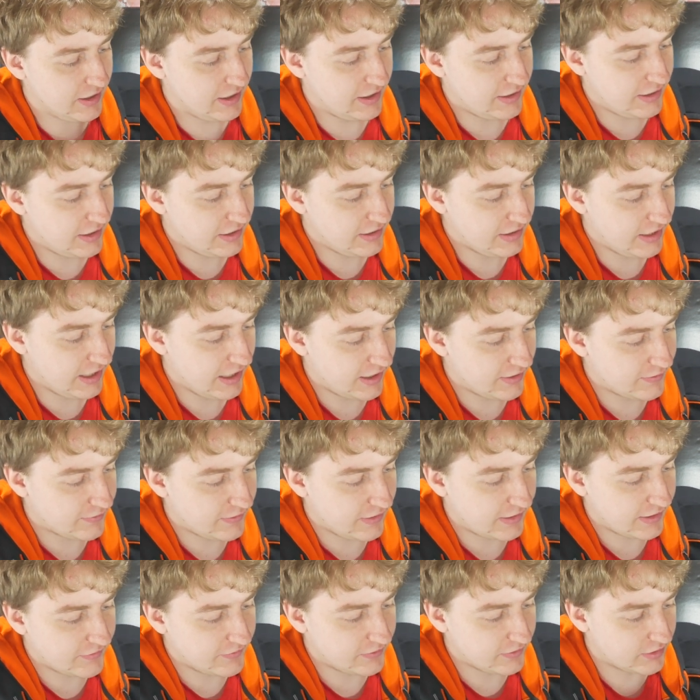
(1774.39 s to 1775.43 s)
and then you have
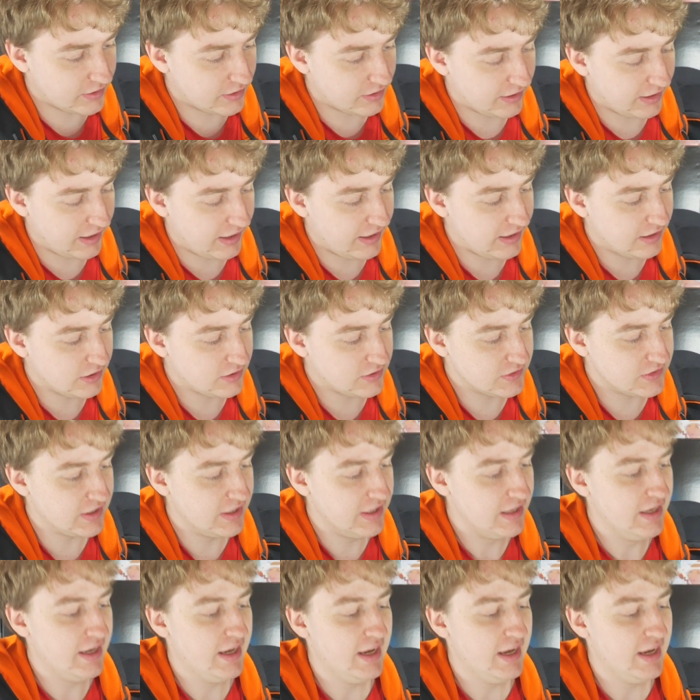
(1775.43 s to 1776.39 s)
like the little hills,